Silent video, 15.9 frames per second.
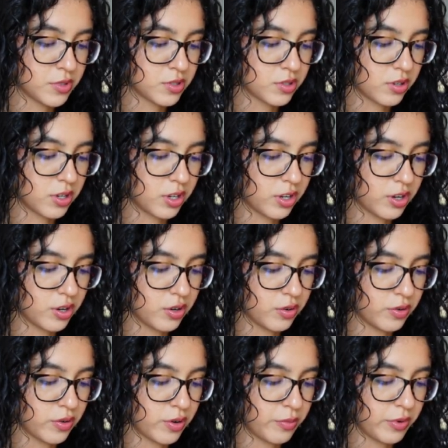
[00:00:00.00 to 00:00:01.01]
just gonna
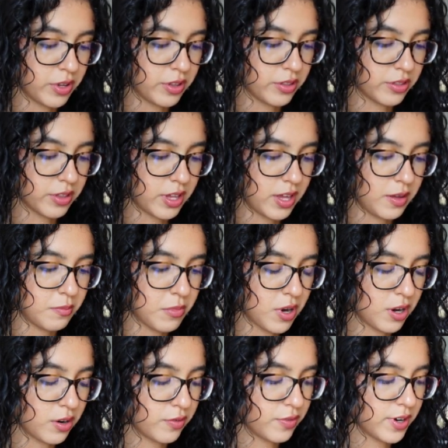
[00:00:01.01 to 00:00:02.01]
go with a
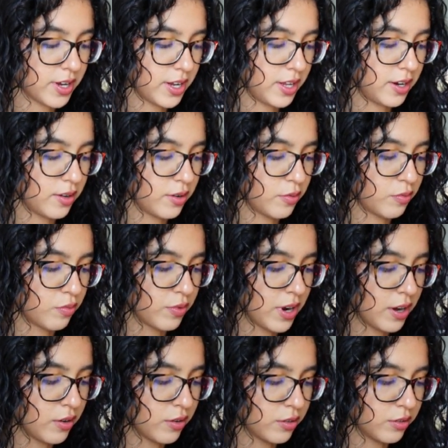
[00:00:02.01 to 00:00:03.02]
modified
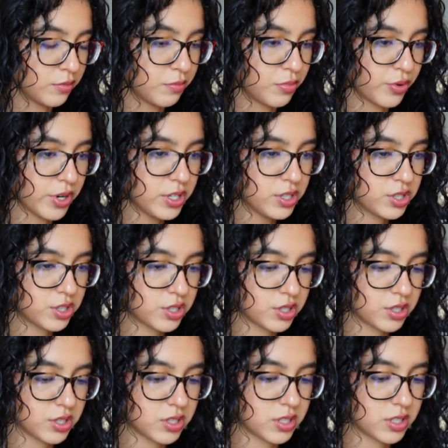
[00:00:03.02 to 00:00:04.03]
round
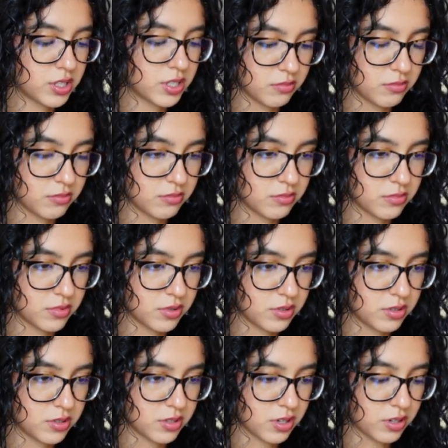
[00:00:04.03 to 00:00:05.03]
brush.
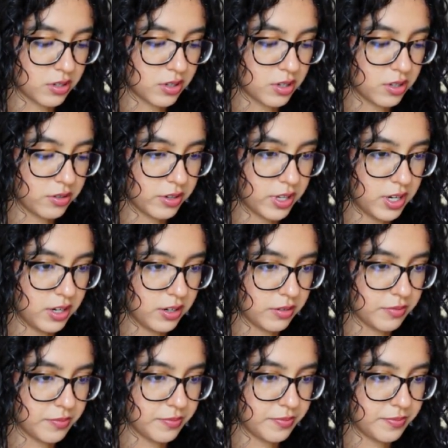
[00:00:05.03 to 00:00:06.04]
Start coloring it in.
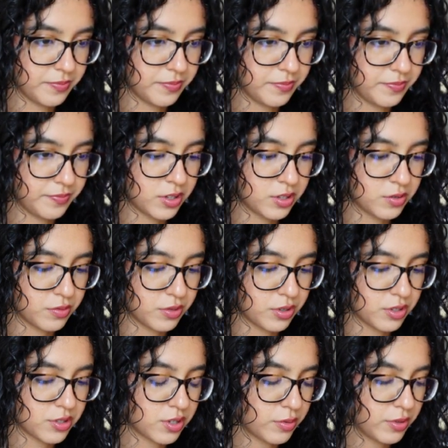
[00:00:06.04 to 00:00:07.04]
We're
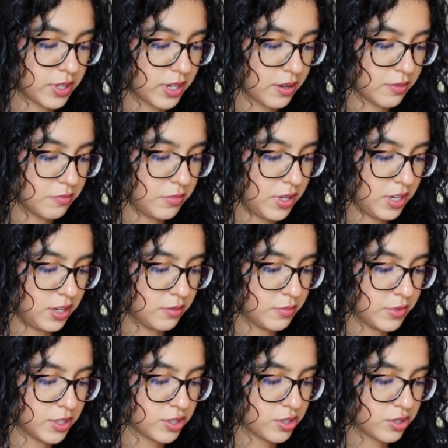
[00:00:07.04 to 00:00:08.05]
gonna start with like a
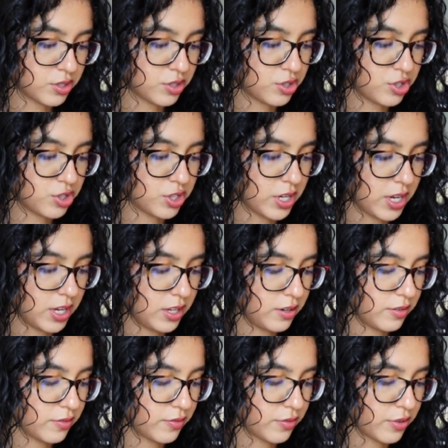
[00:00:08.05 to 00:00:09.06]
medium-ish
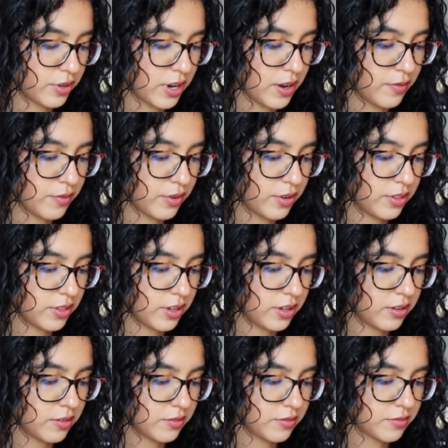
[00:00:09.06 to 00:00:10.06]
shade for
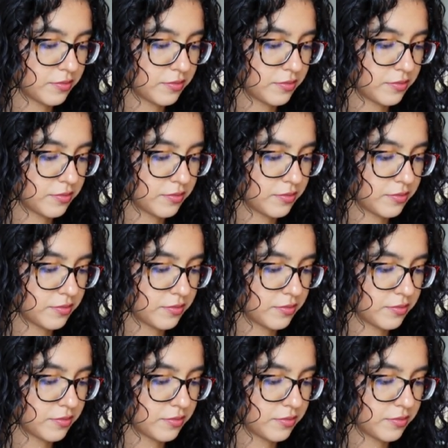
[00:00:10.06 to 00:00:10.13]
everything.